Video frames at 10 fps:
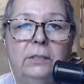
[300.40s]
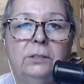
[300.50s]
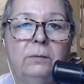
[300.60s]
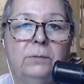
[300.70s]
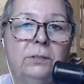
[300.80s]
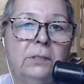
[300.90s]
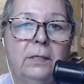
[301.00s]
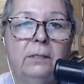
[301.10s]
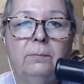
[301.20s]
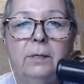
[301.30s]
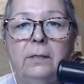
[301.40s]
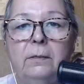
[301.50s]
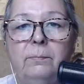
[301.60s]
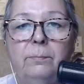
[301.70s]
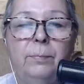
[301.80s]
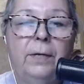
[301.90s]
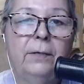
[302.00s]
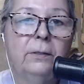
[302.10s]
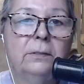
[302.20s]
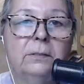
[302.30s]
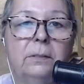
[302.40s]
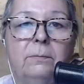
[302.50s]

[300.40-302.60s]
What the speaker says: I'm just like my parents,